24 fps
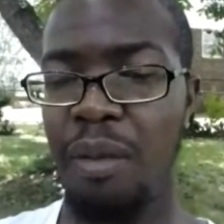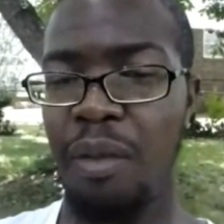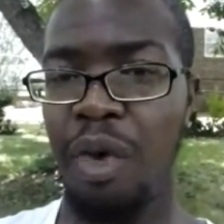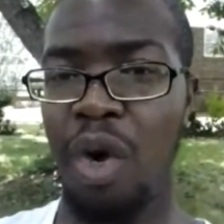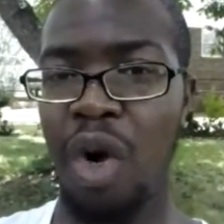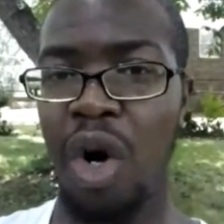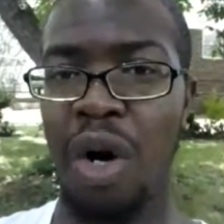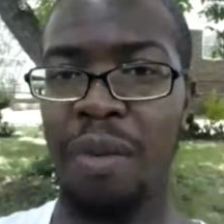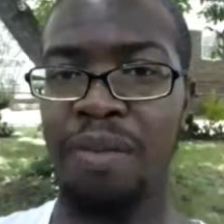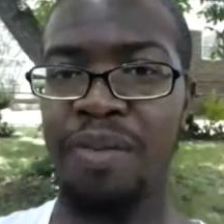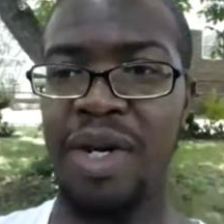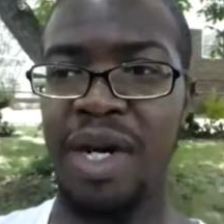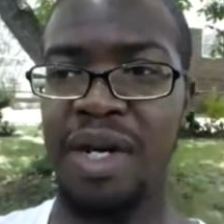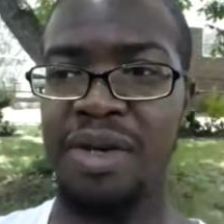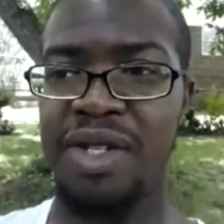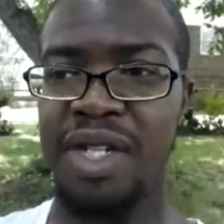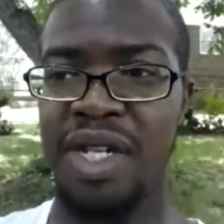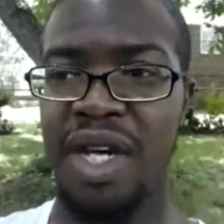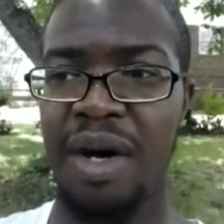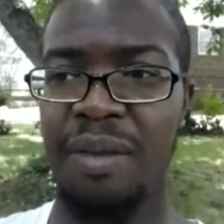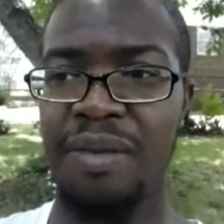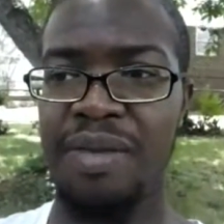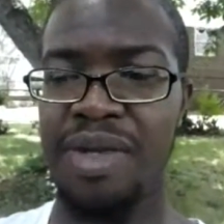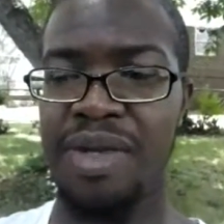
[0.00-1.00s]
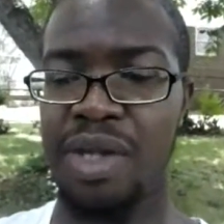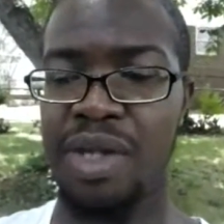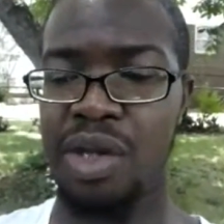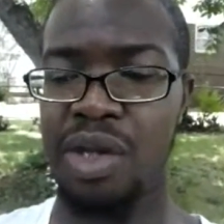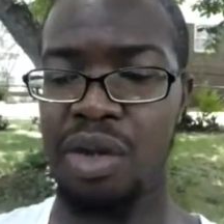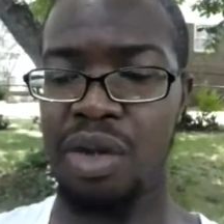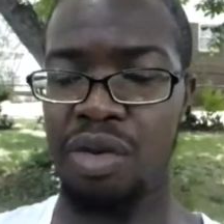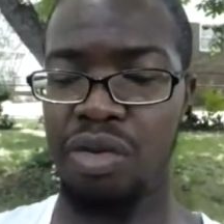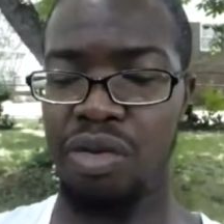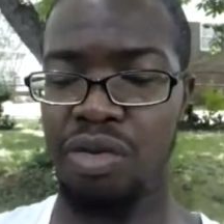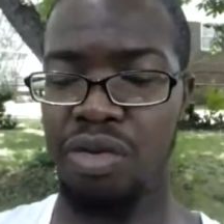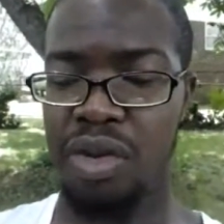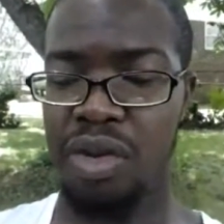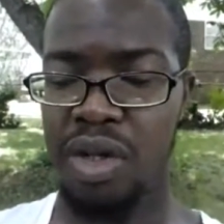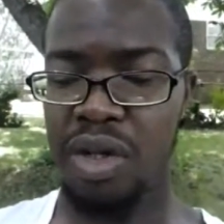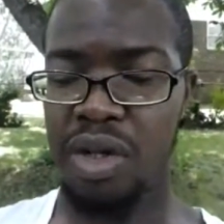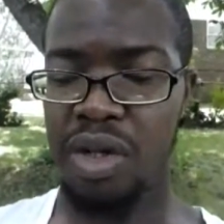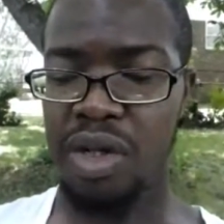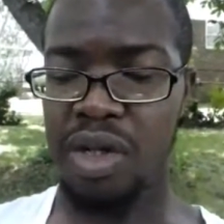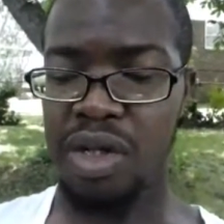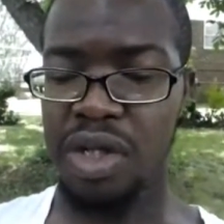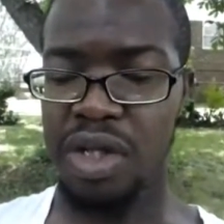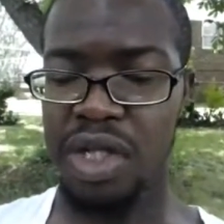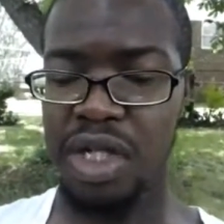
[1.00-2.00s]
more updates coming soon.
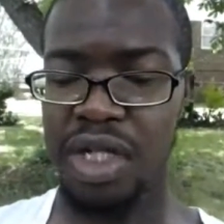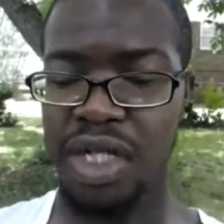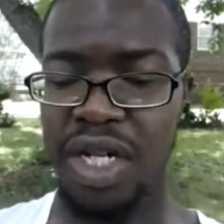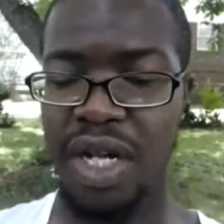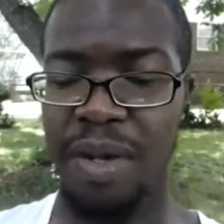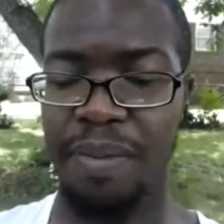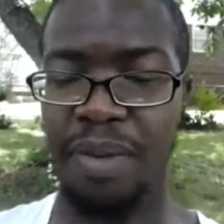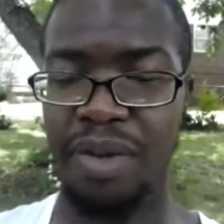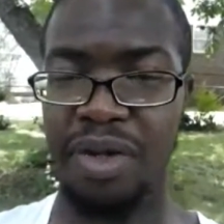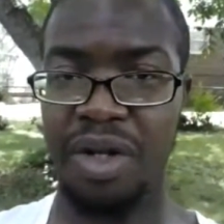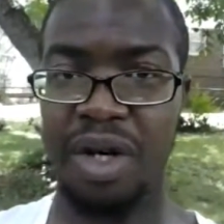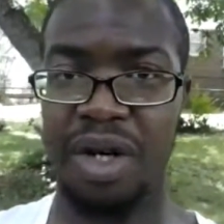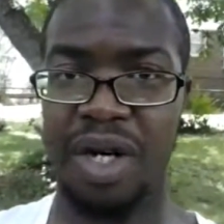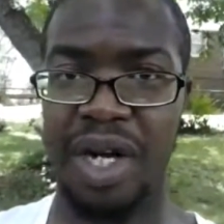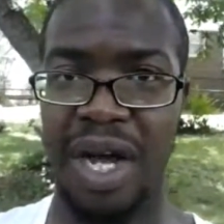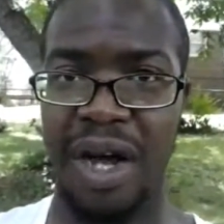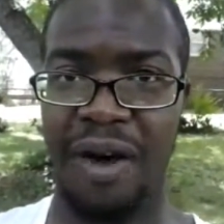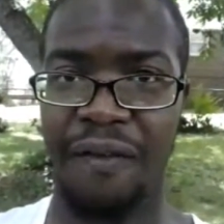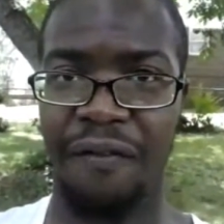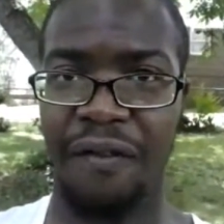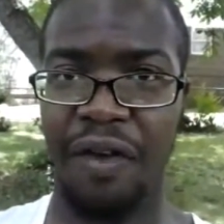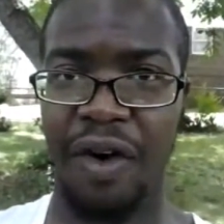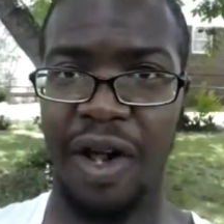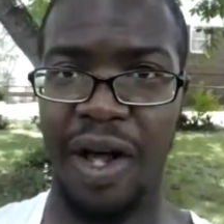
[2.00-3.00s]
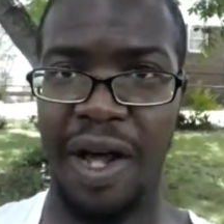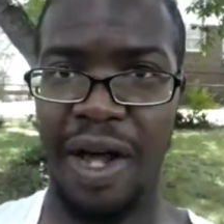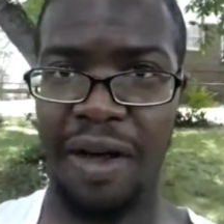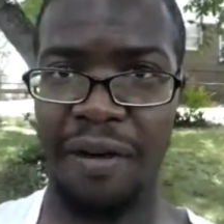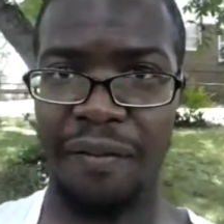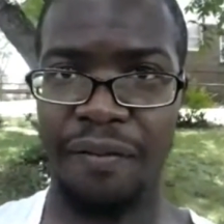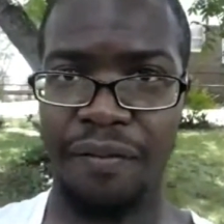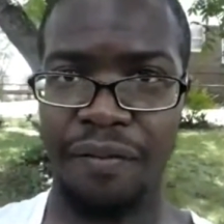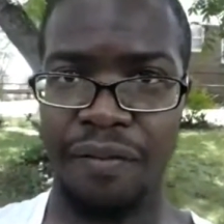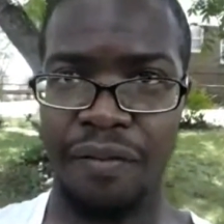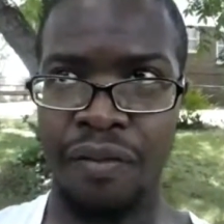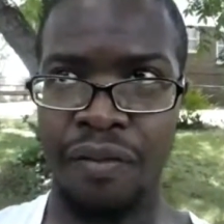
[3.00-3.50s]
Just keep a lookout for that.